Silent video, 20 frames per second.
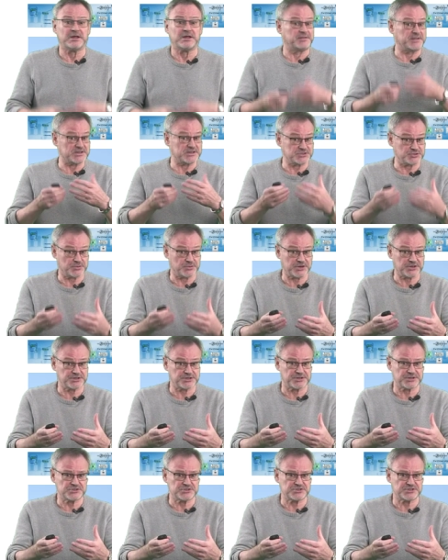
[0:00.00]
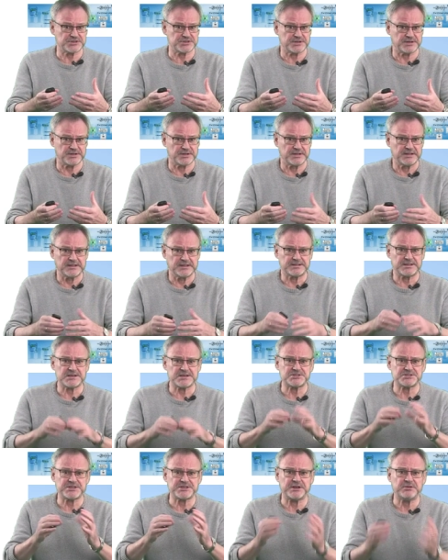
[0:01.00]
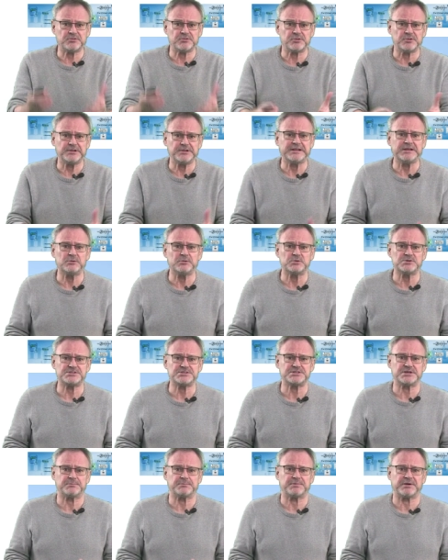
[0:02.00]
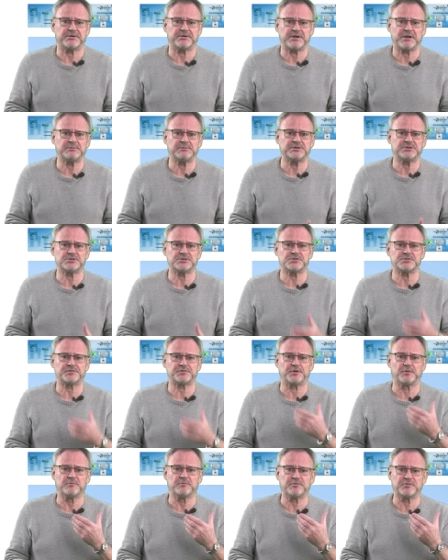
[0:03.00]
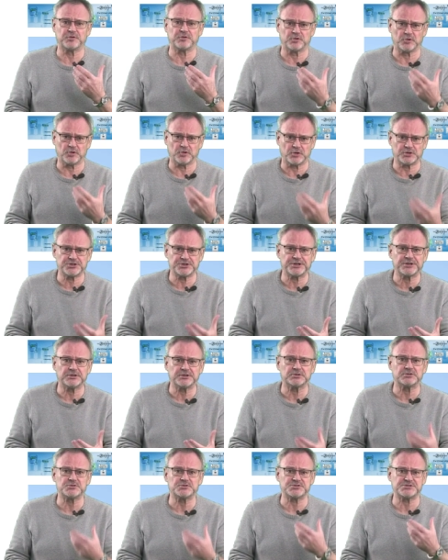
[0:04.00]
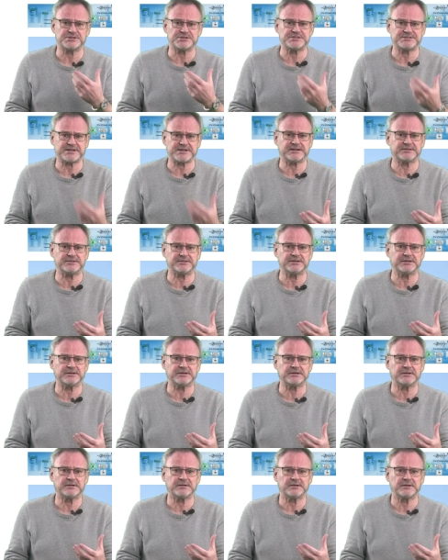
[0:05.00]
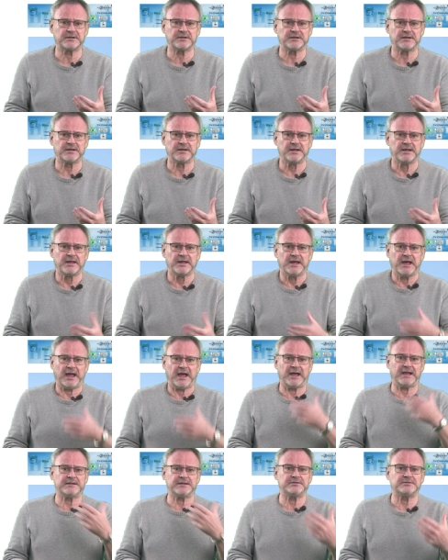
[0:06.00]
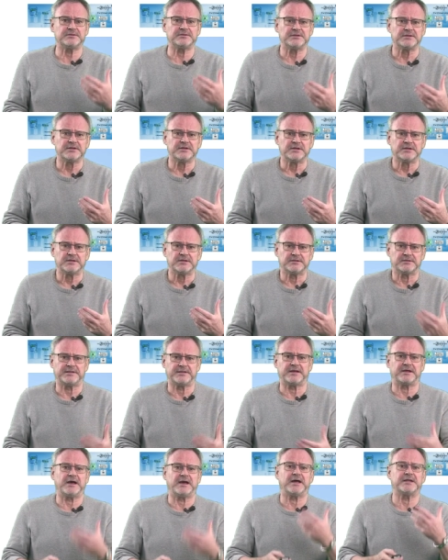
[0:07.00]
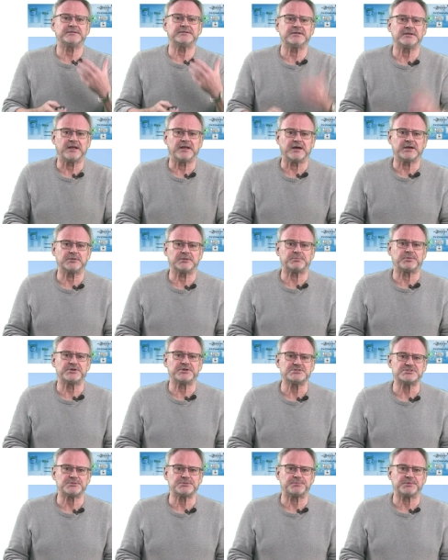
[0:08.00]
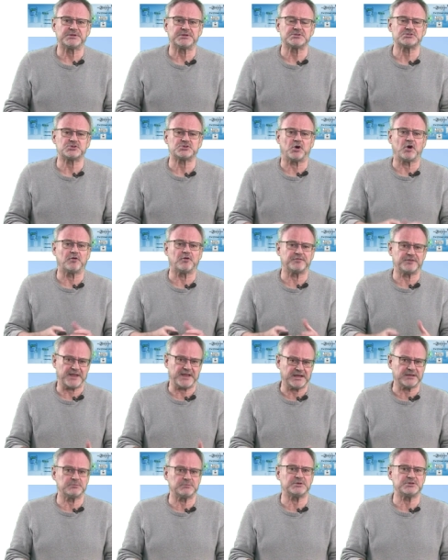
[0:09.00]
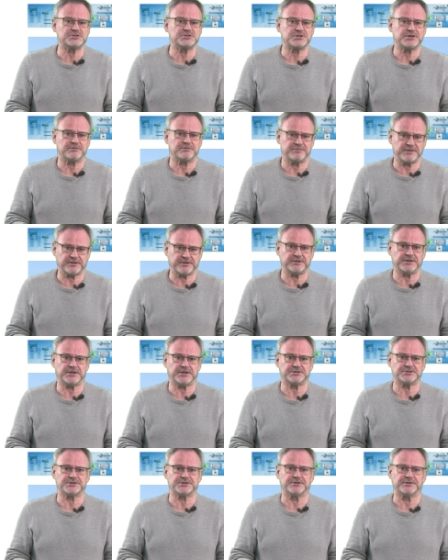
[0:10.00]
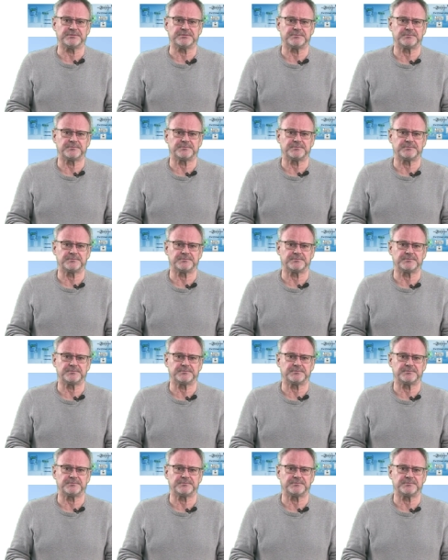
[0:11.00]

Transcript: their structures, their central linguistic parameters from phonological to syntactic, and their underlying principles of language variation.